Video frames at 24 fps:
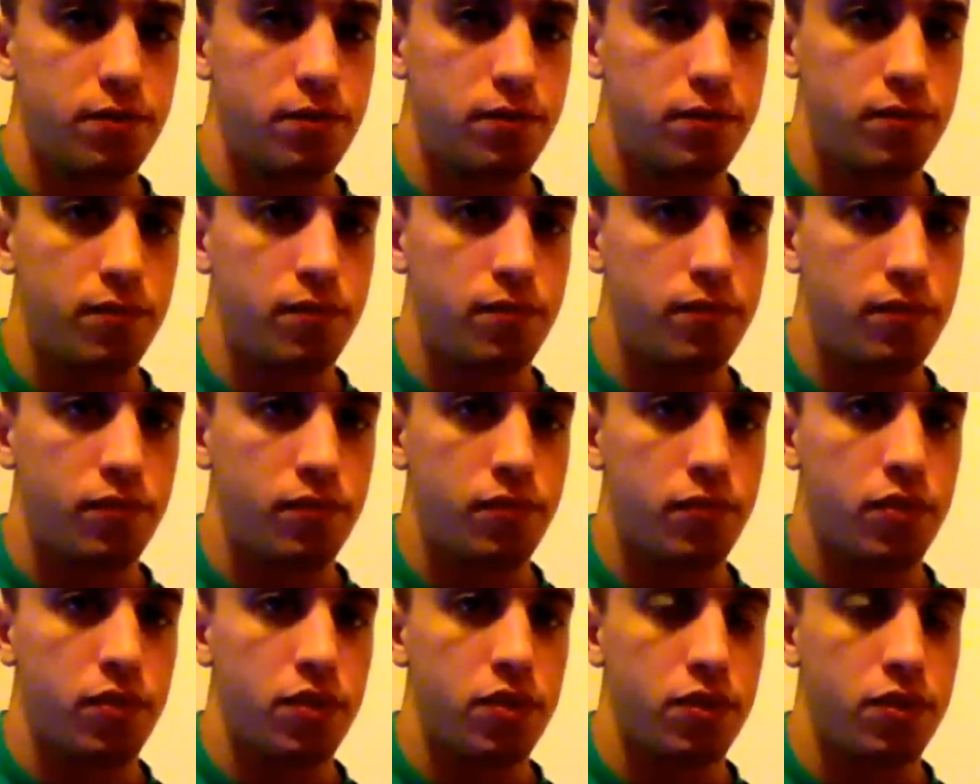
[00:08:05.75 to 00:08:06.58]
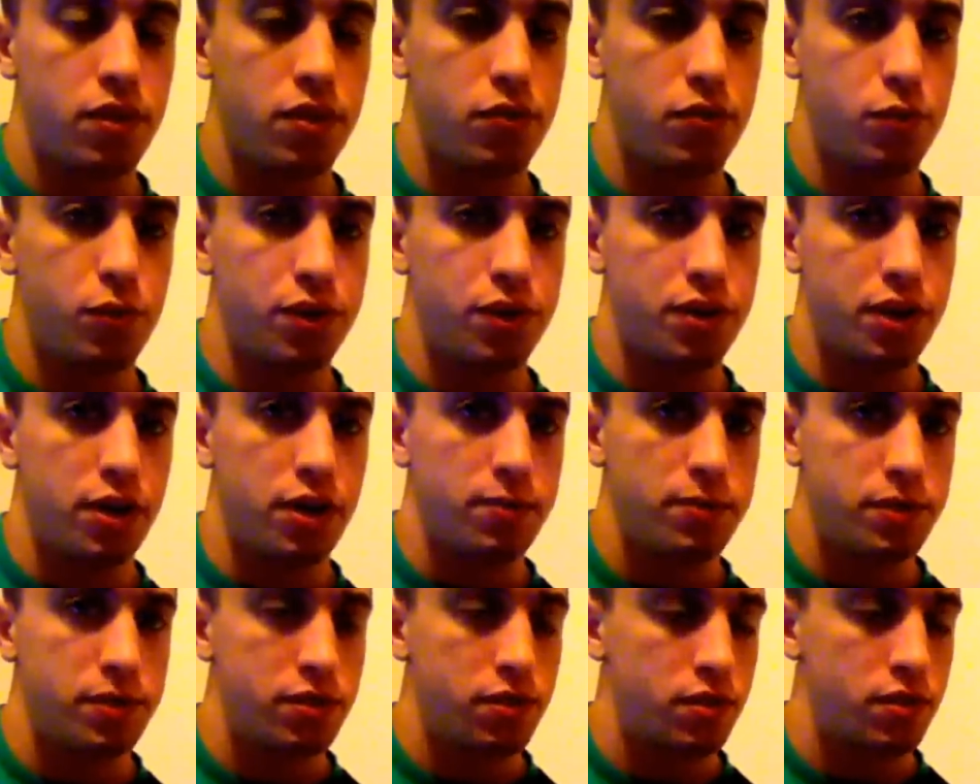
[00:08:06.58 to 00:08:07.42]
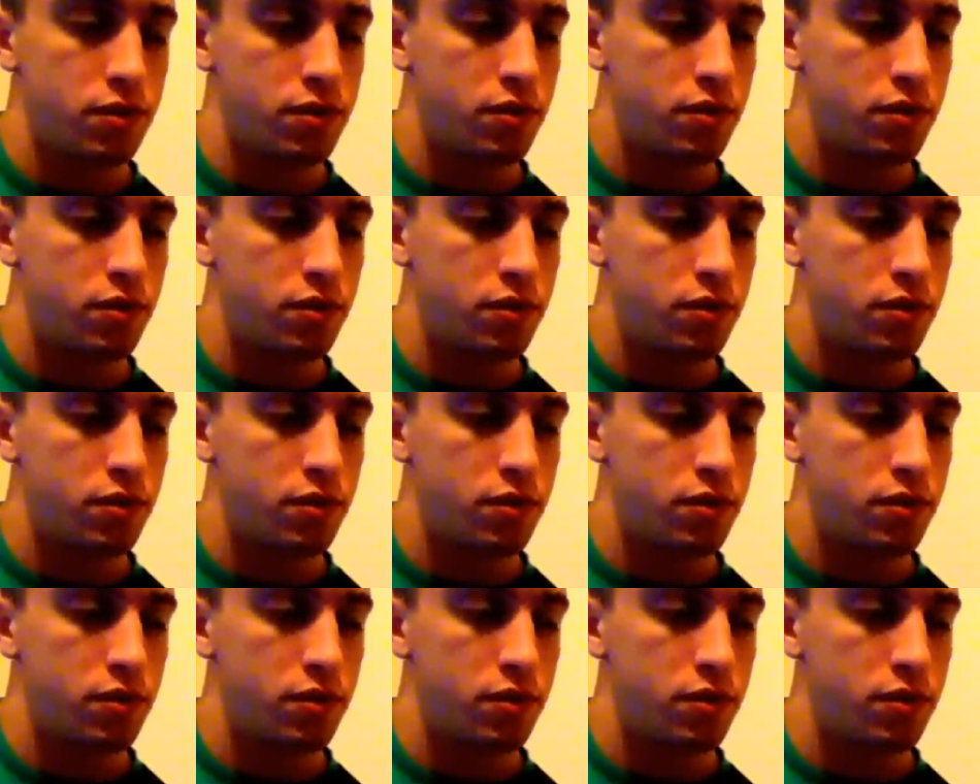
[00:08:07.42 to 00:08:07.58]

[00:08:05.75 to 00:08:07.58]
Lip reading: Then 3 times.